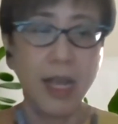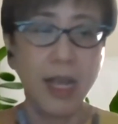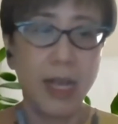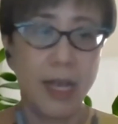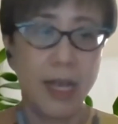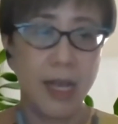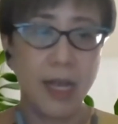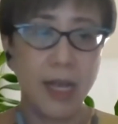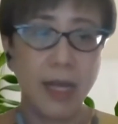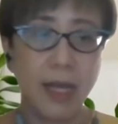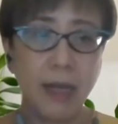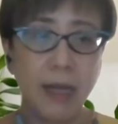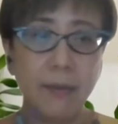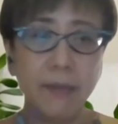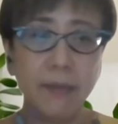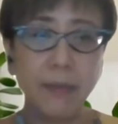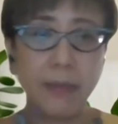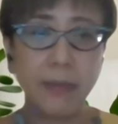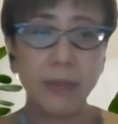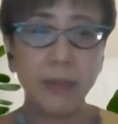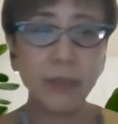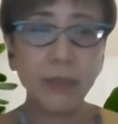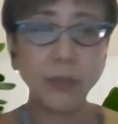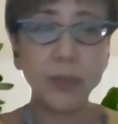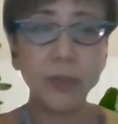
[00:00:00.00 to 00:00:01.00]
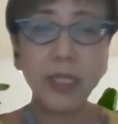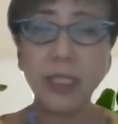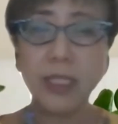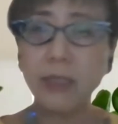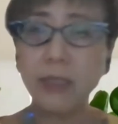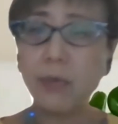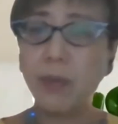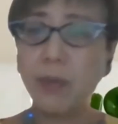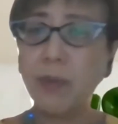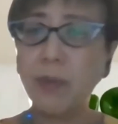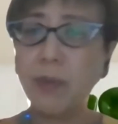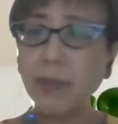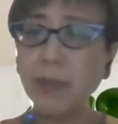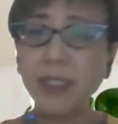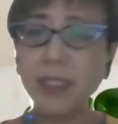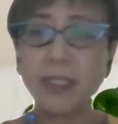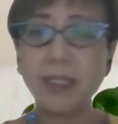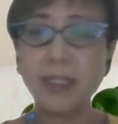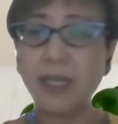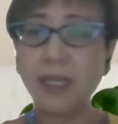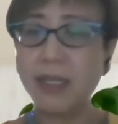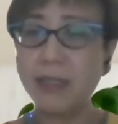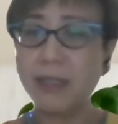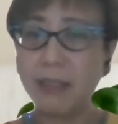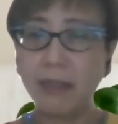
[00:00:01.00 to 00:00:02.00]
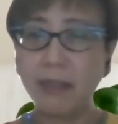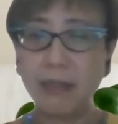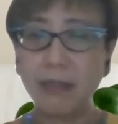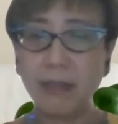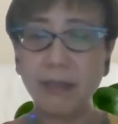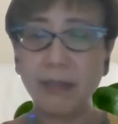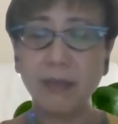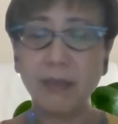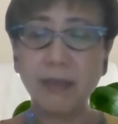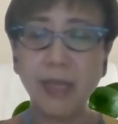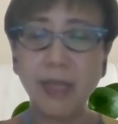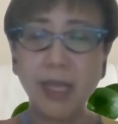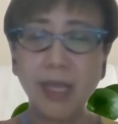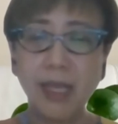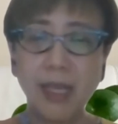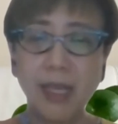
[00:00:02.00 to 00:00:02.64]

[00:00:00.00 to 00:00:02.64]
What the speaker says: So these were moments that, you know,